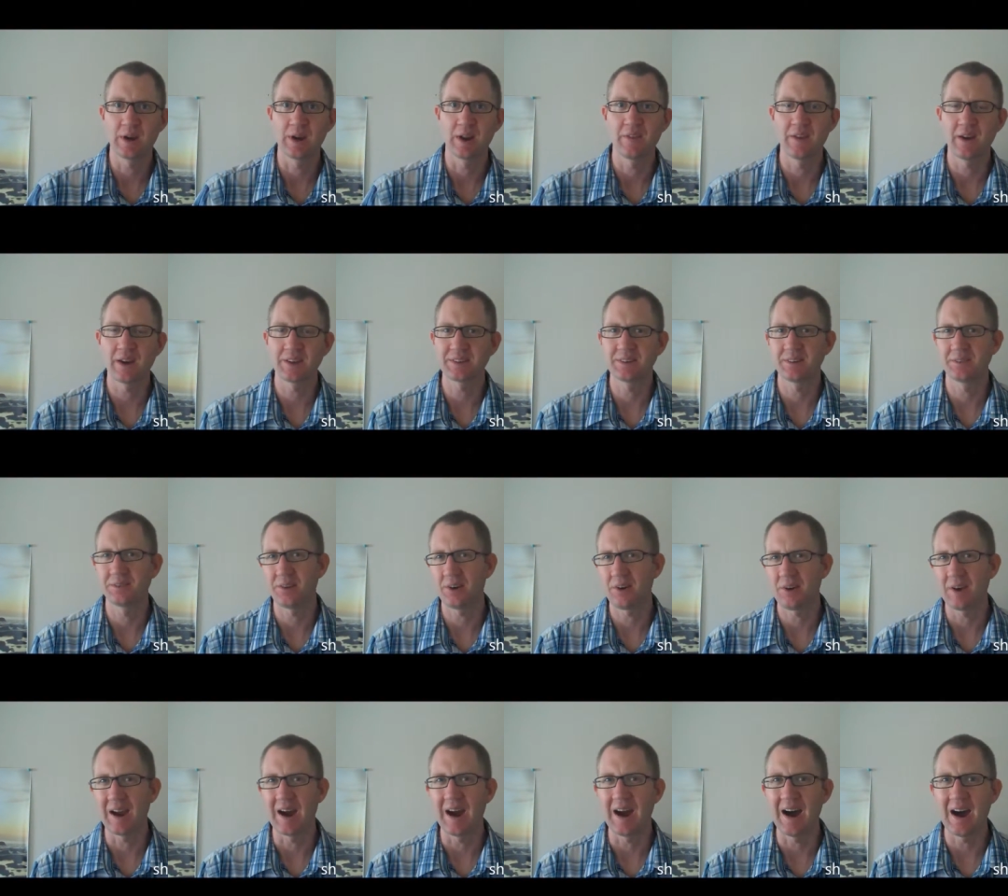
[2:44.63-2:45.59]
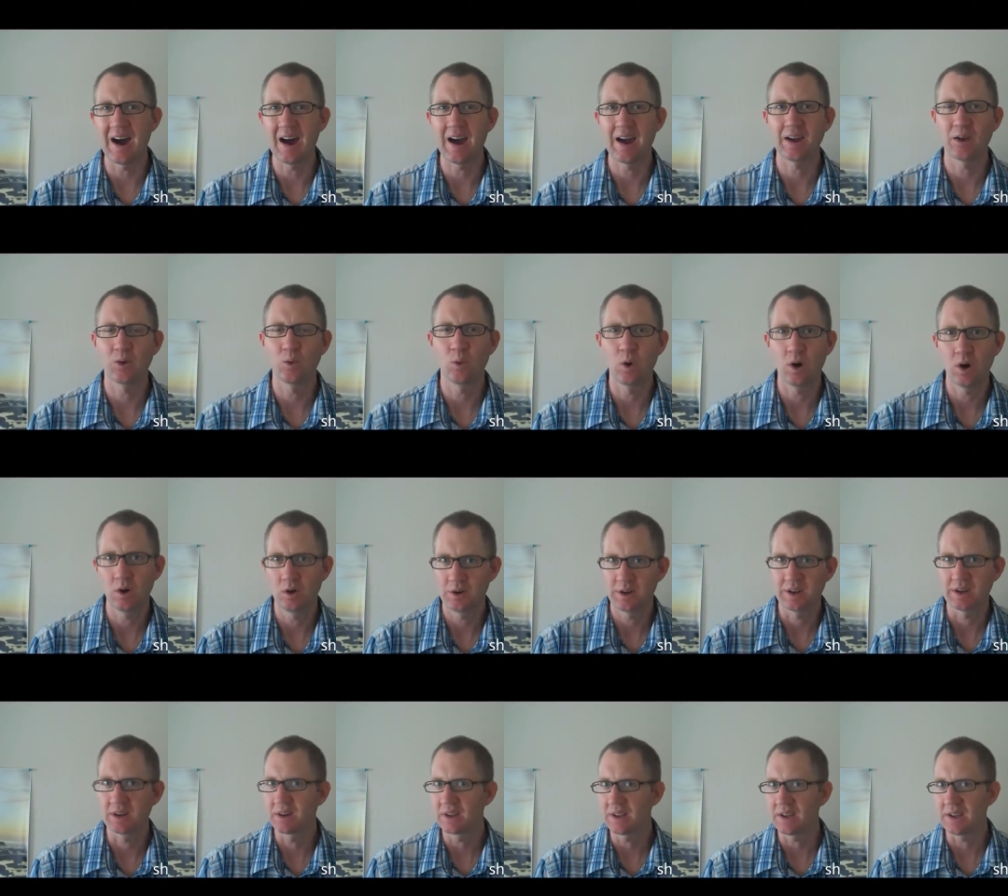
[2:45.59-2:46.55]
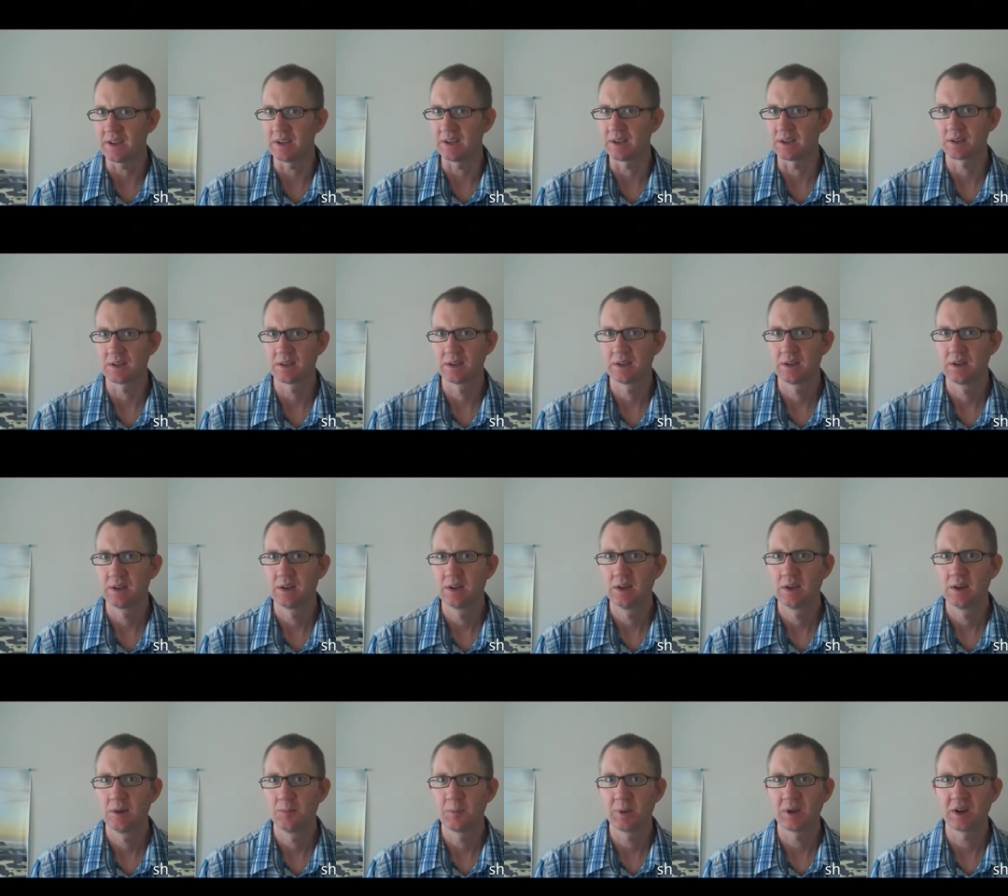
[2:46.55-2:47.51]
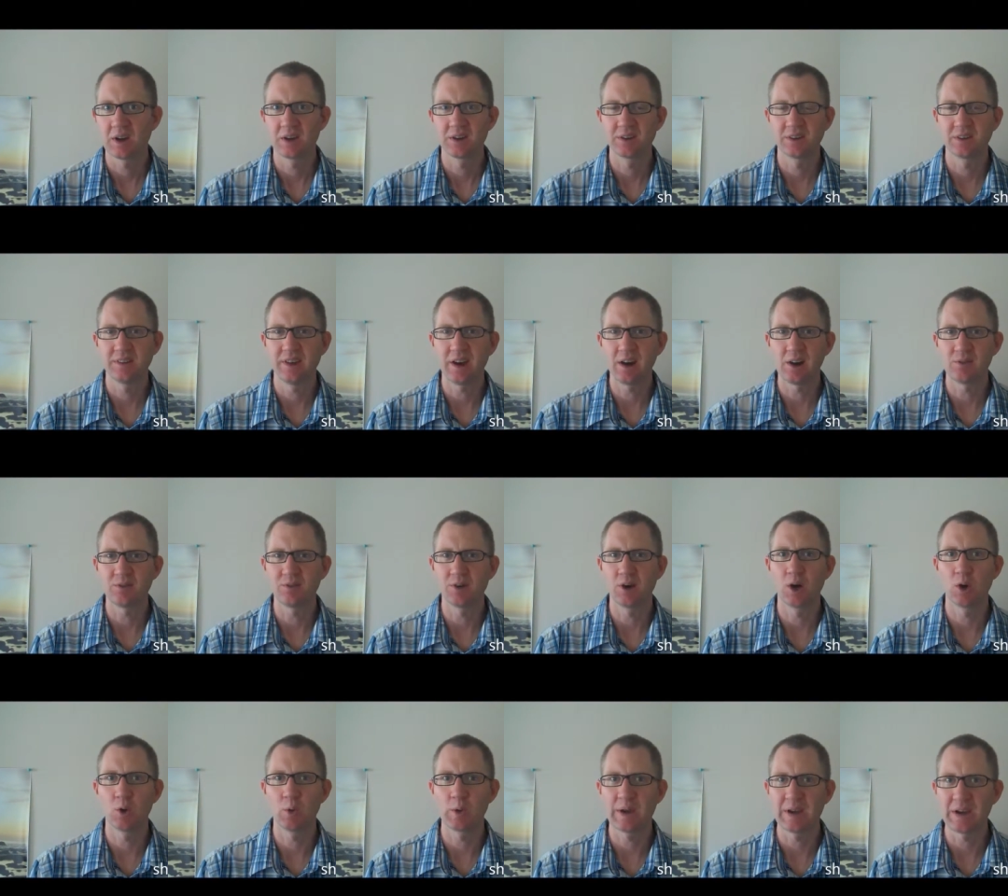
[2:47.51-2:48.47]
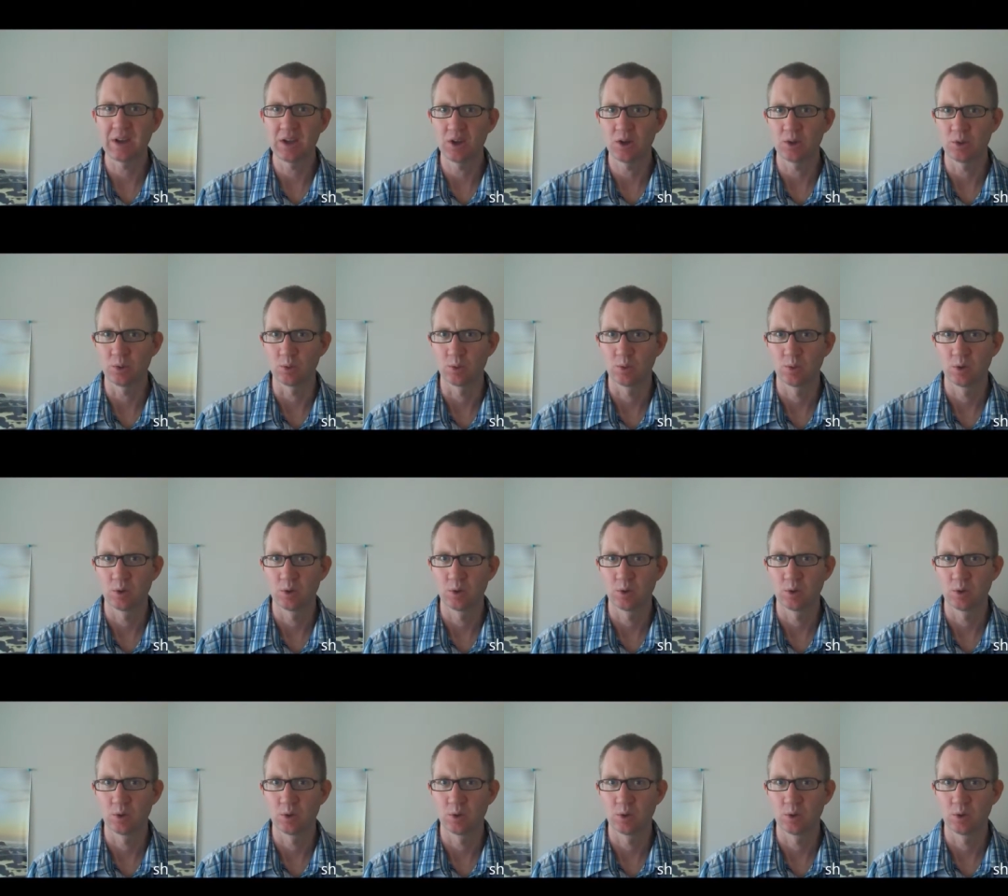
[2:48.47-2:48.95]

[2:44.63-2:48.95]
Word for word: And that's a very high quality lead because they're following you.